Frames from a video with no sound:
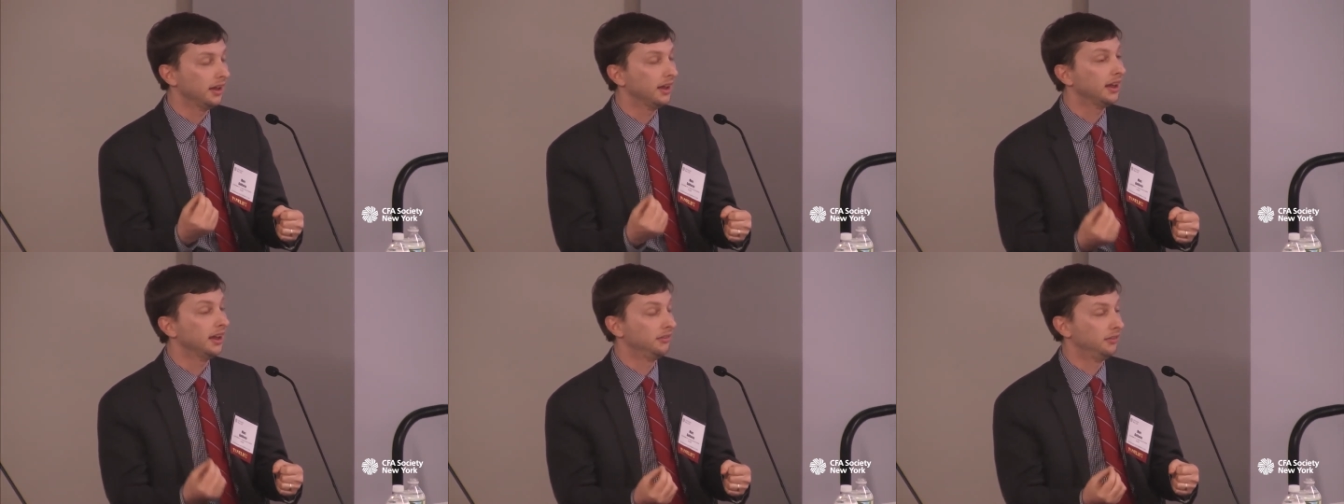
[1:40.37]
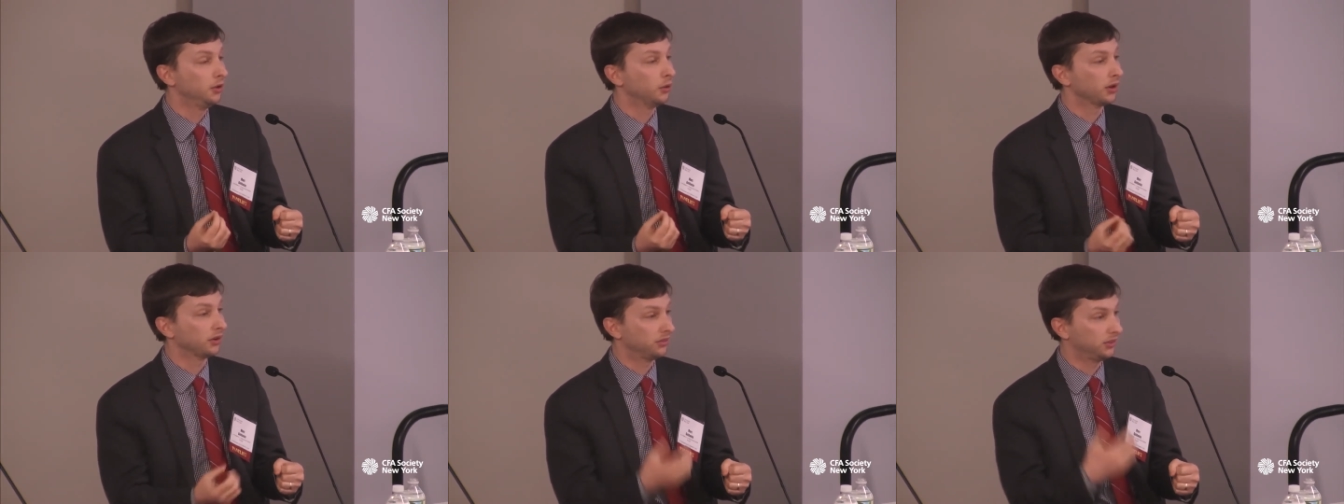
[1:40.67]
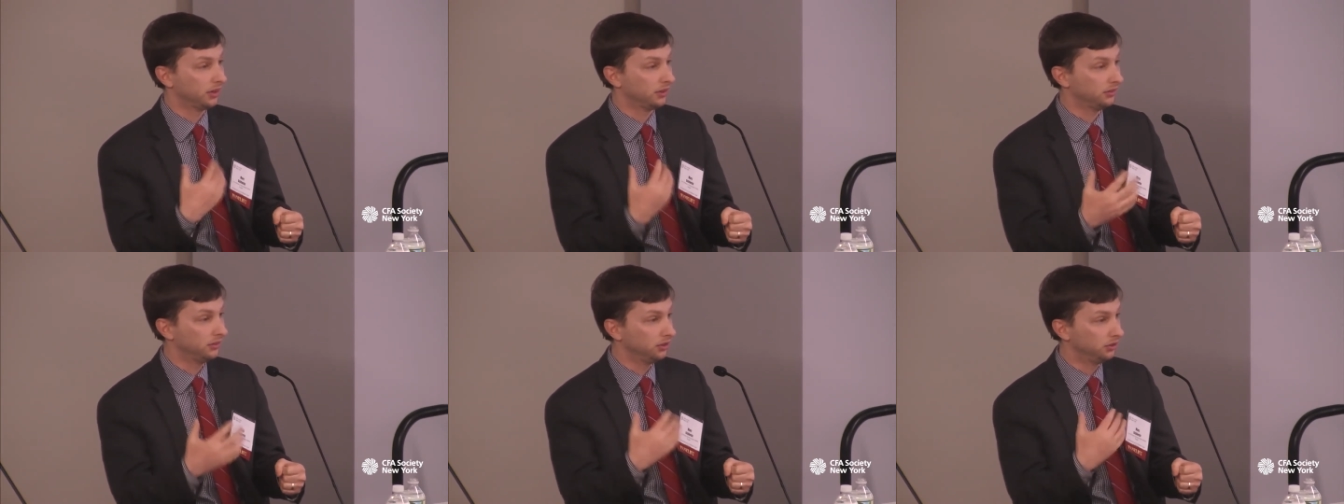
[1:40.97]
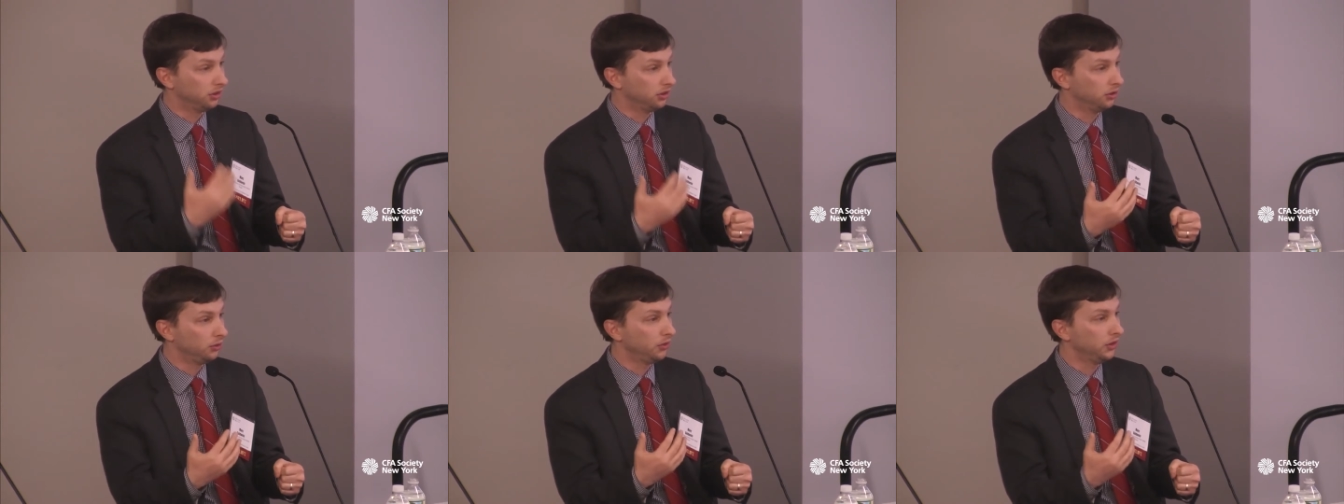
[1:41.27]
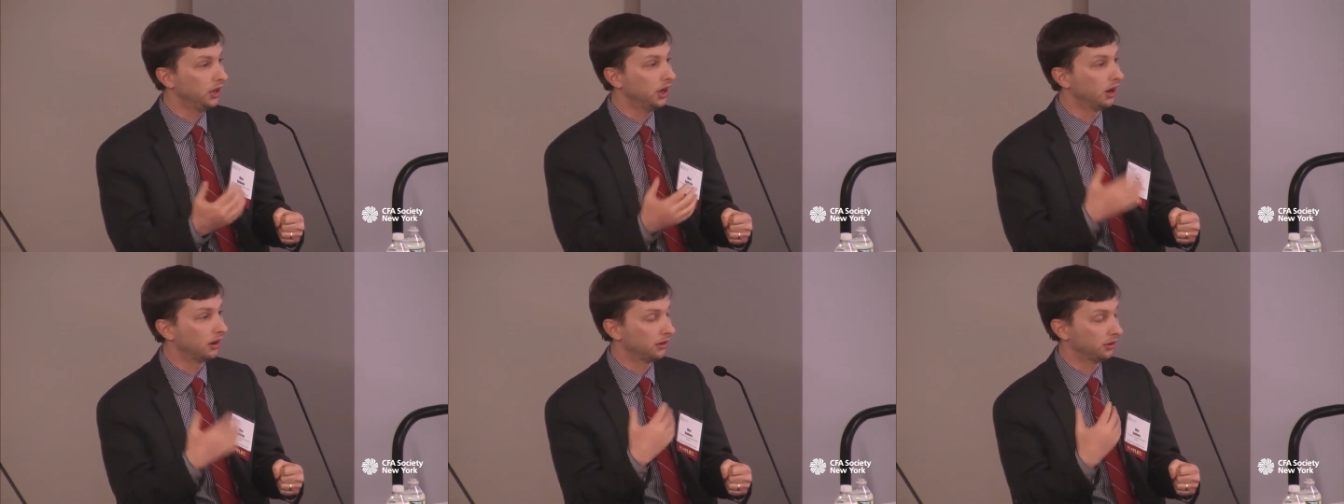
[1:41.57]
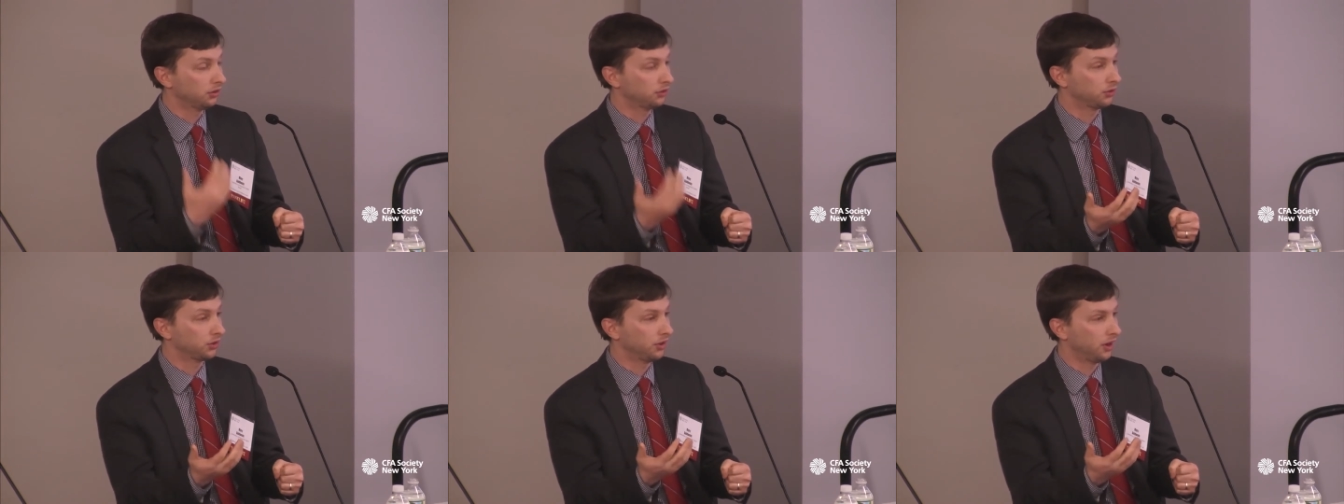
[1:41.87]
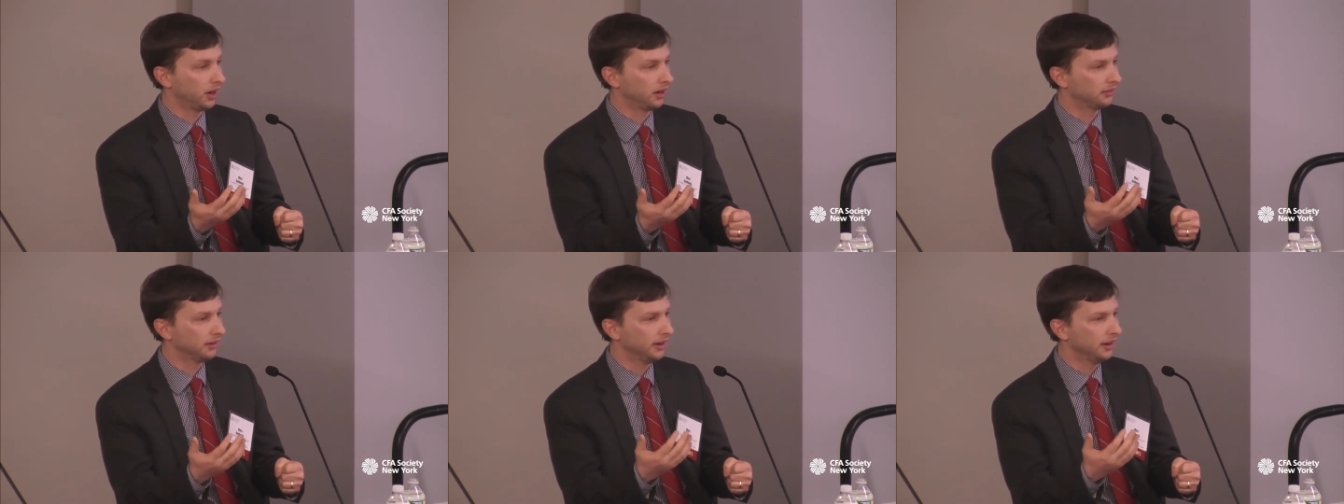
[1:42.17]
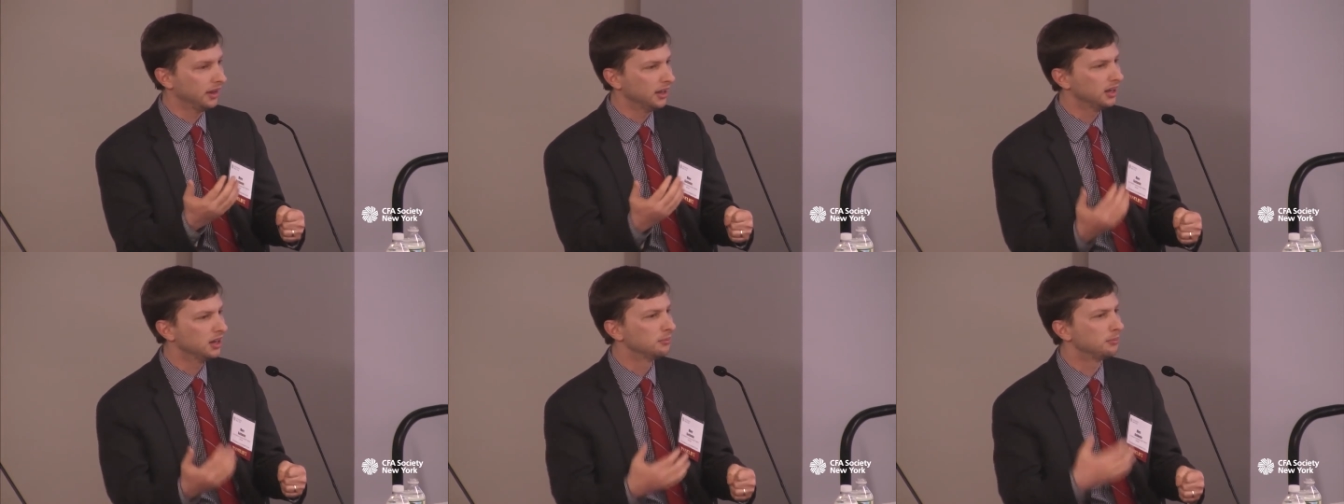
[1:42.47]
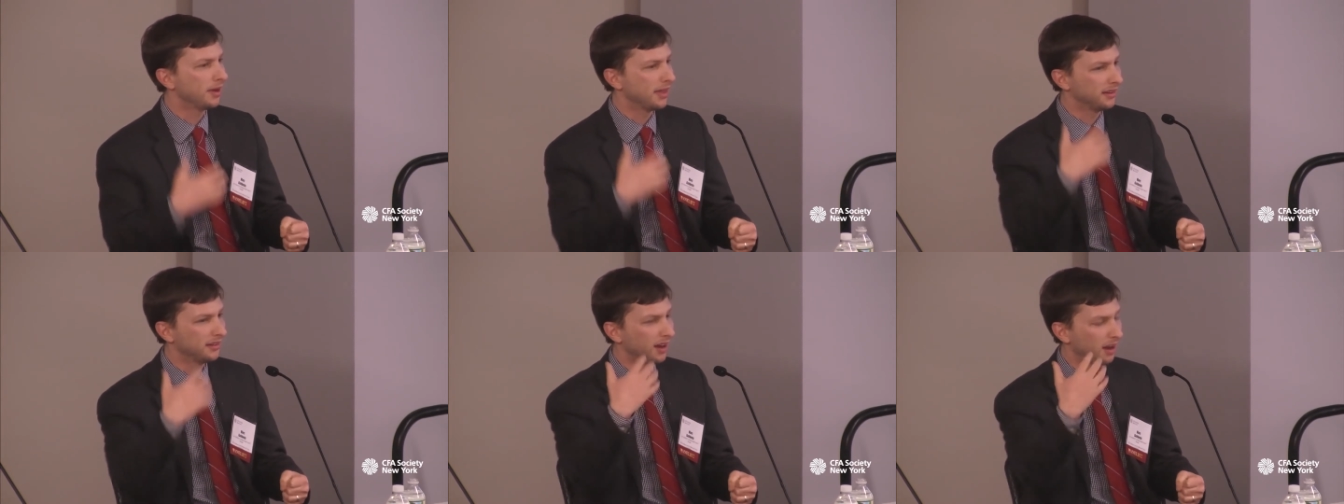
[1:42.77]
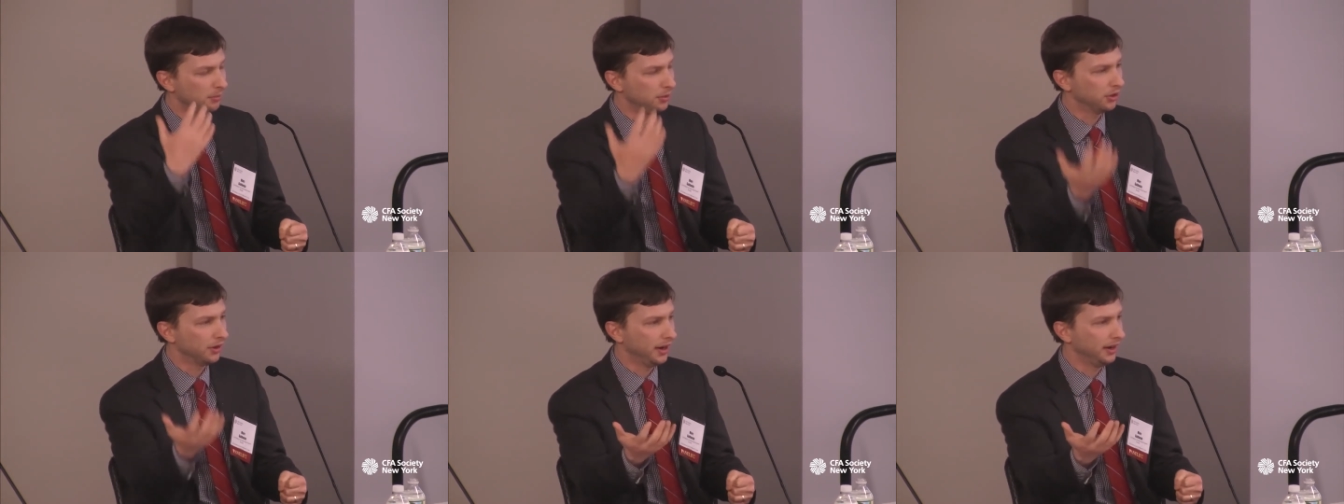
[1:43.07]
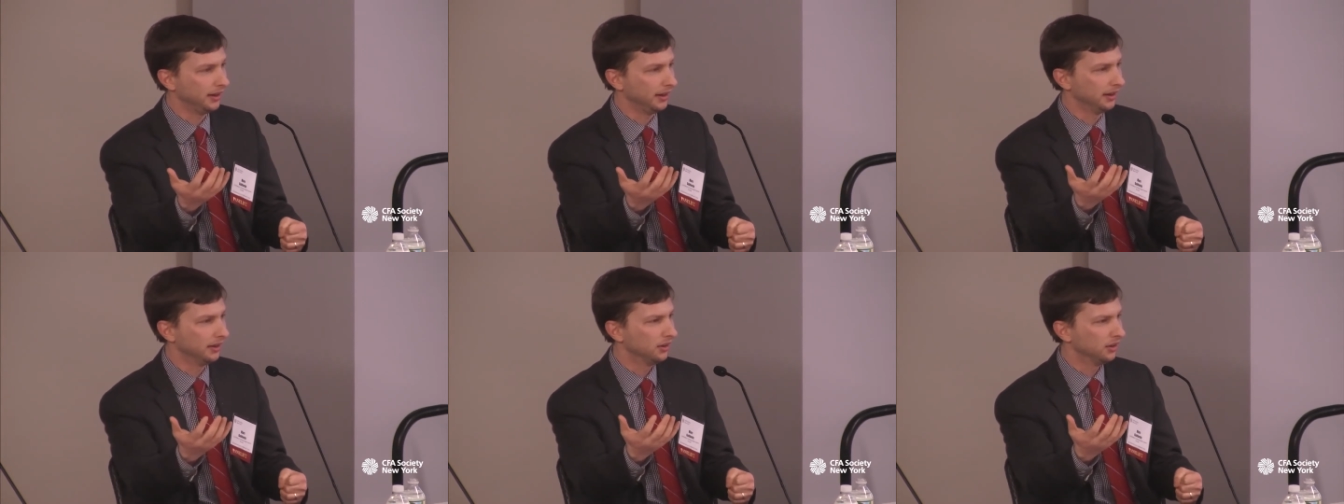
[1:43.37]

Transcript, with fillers: If you are 62, the youngest retiree, by the time you're 80.